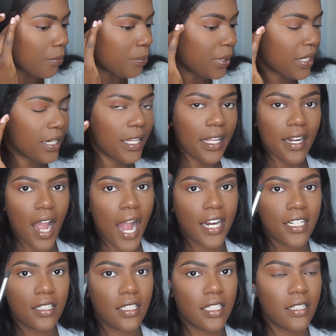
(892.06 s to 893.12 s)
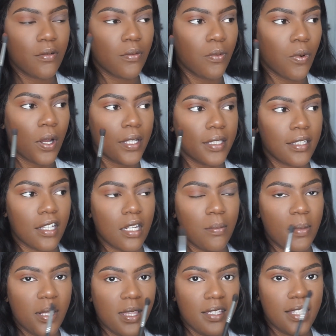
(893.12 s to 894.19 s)
but it actually was gonna
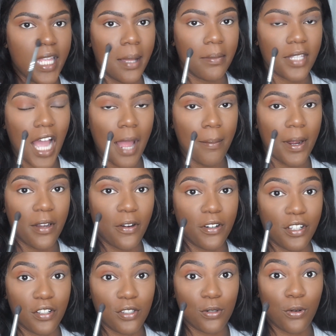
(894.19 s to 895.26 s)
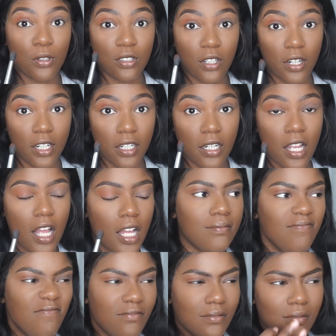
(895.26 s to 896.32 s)
be the same time my nursing school started.
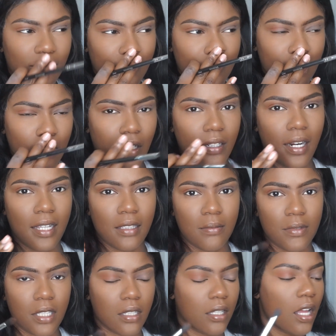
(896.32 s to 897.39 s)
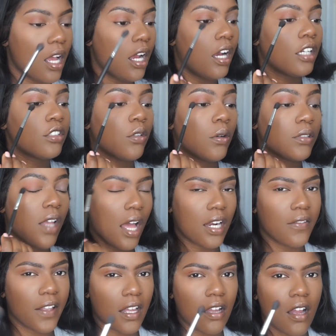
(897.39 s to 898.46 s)
Sorry guys, I'm sick. So it was kind
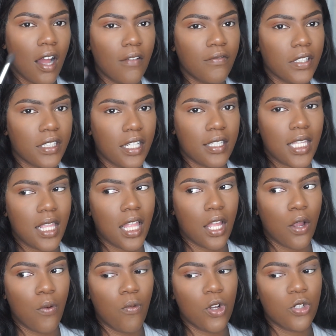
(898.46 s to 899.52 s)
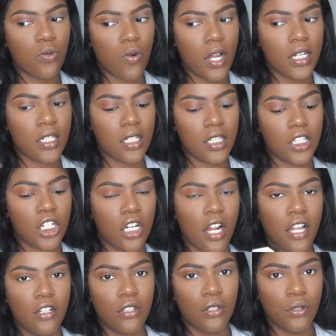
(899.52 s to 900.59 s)
of like a conflict as to like which one should
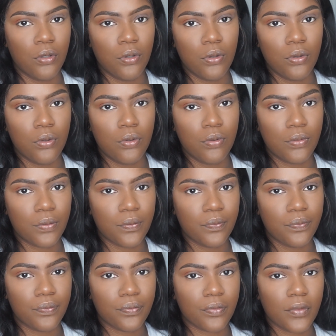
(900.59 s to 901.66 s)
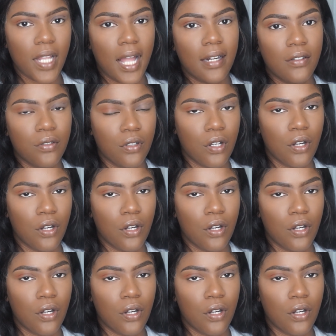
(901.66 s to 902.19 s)
I do. I don't